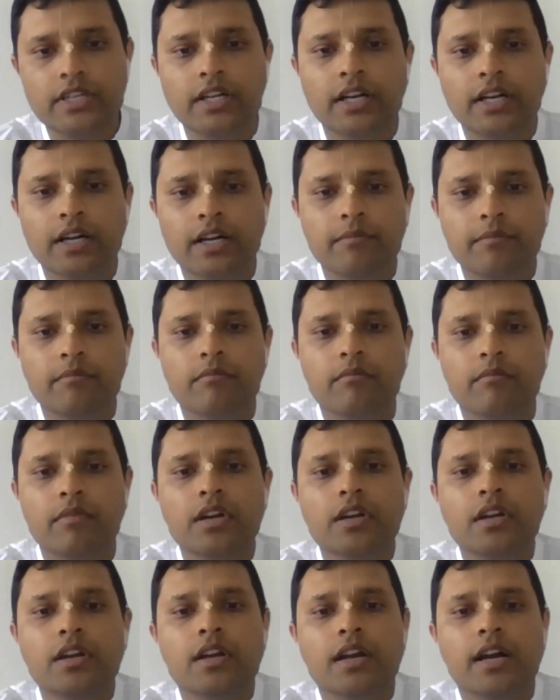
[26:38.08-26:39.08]
Bhagavatam
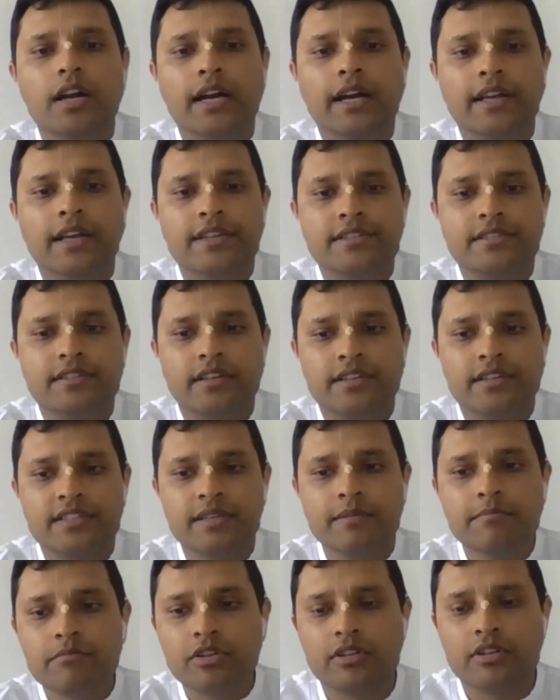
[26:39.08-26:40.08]
as a
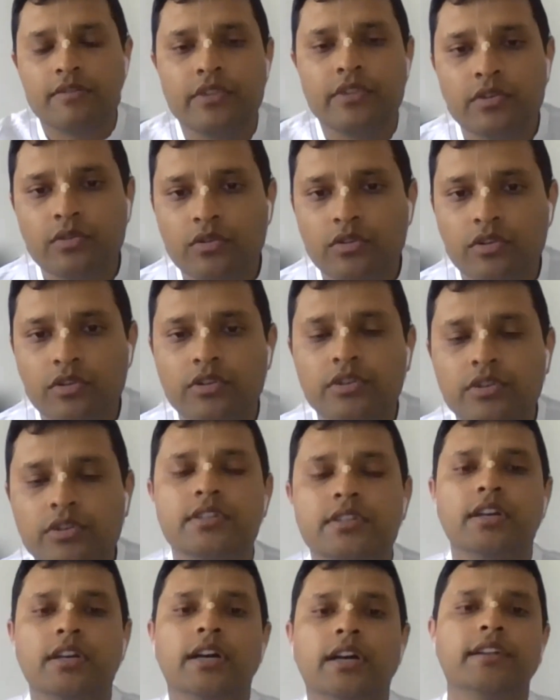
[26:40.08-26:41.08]
symbol of the Lord,
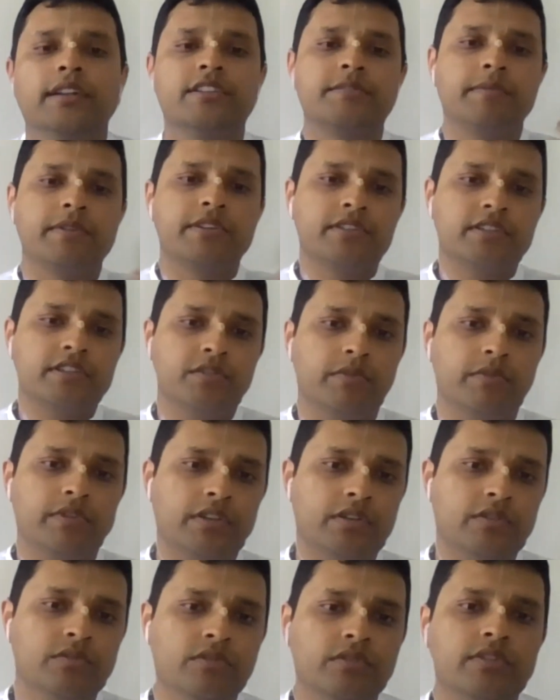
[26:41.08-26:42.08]
and especially when
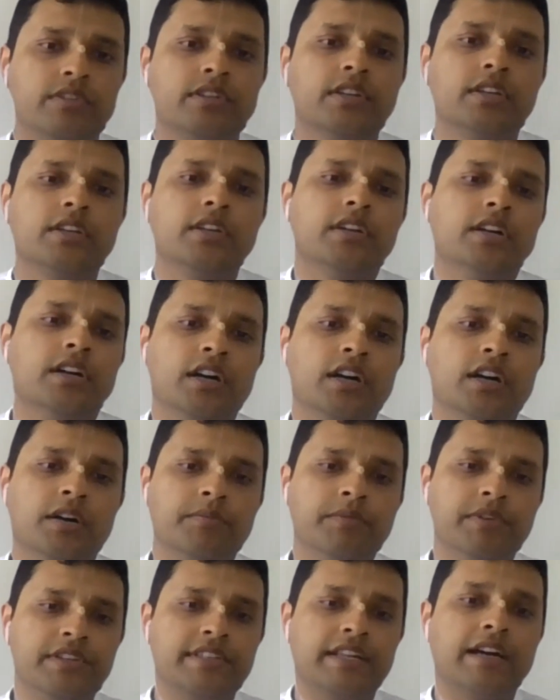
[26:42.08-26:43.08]
the Lord
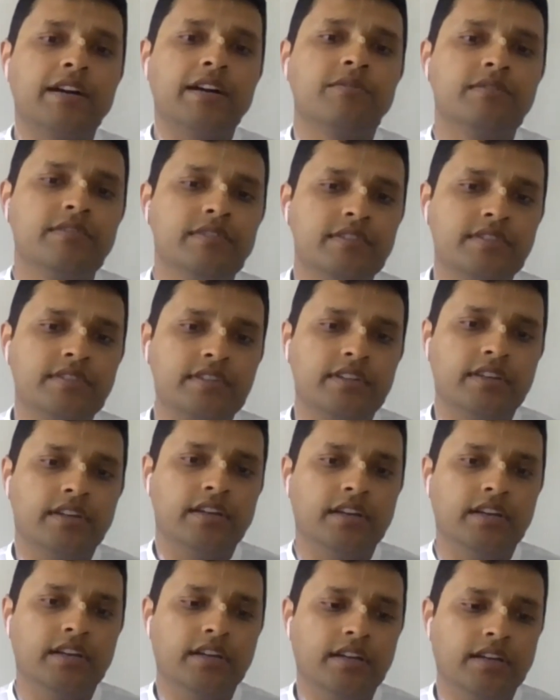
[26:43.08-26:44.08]
resounds,
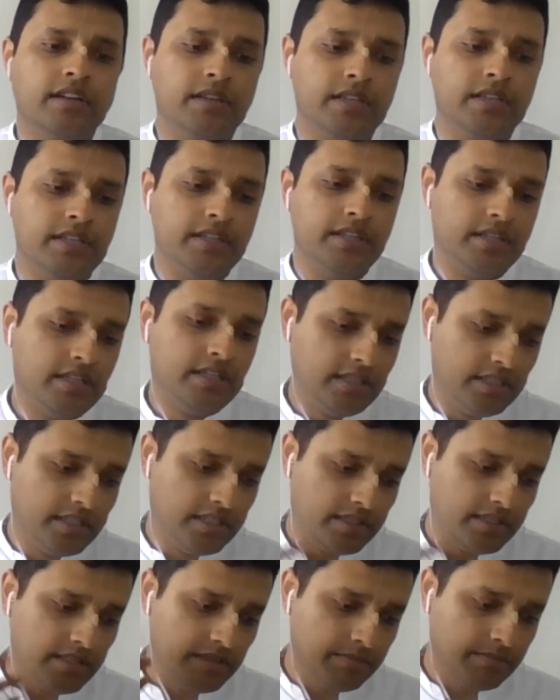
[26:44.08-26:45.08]

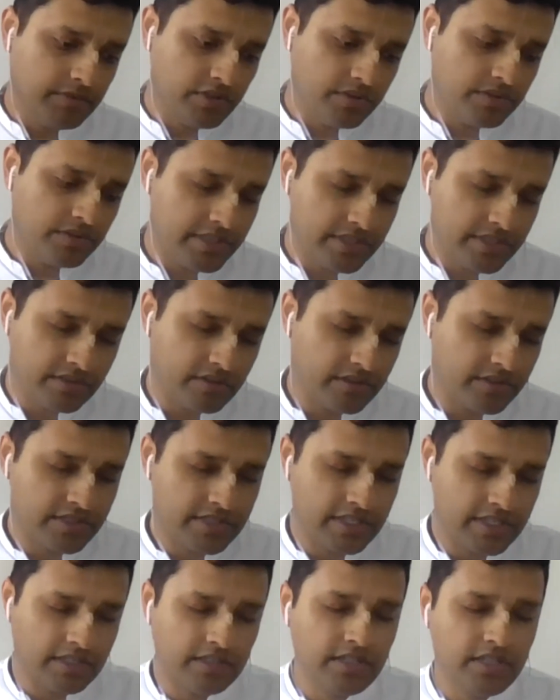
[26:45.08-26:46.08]
he blows his conch
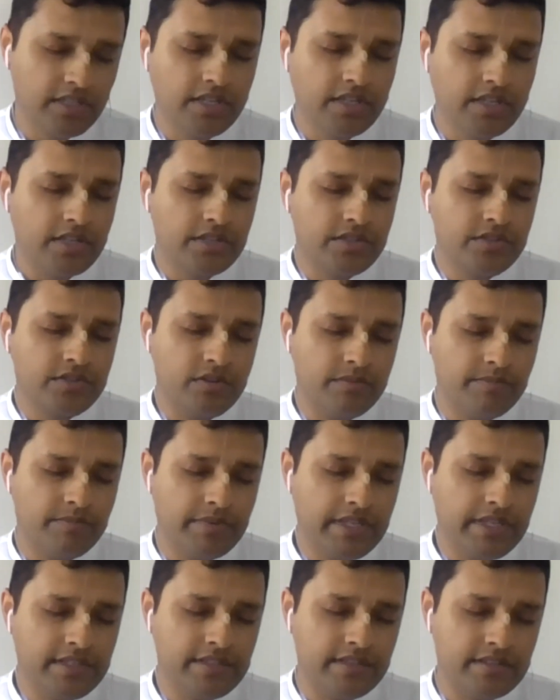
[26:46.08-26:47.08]
shell to
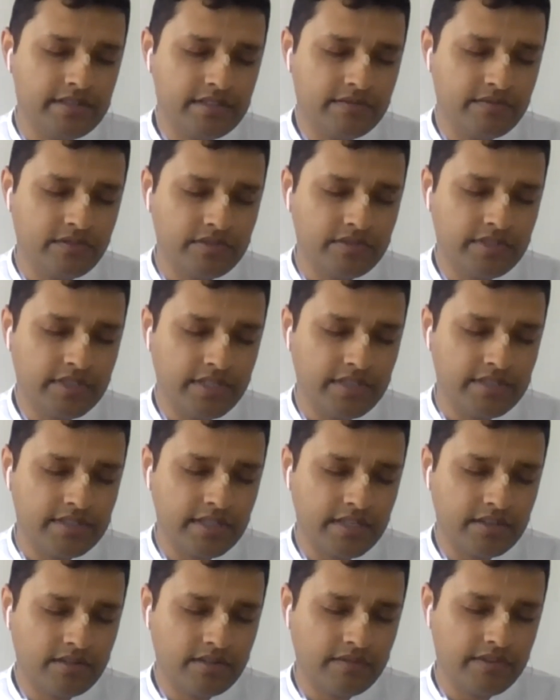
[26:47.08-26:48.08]
appease his devotees.
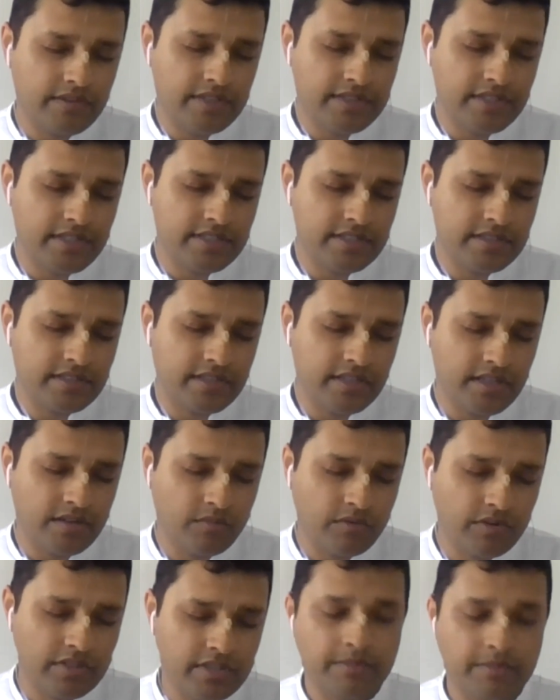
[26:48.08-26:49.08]
And this is
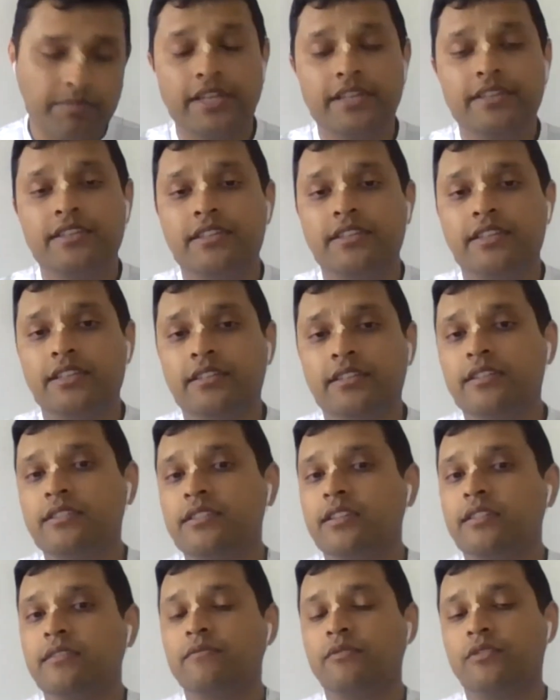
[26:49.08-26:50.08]
one of the places he does
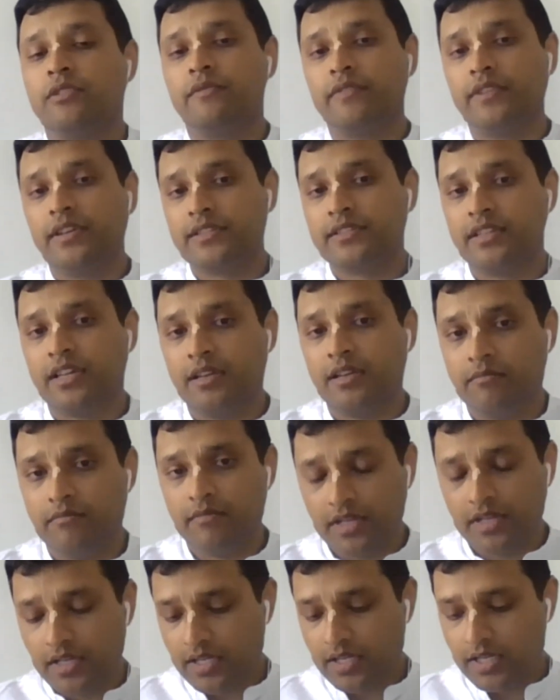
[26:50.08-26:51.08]
it for the first time,
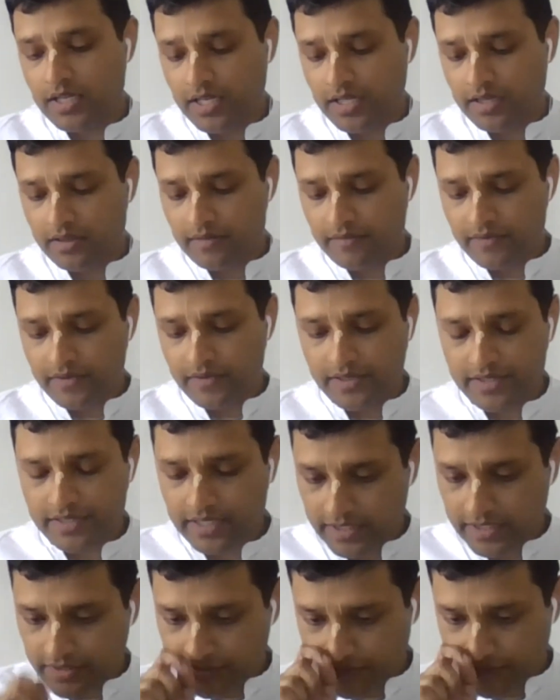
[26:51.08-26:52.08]
in the first
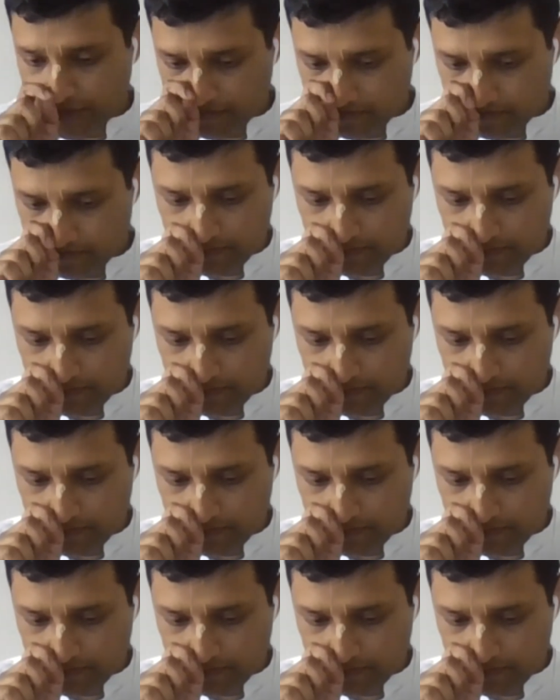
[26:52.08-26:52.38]
canto.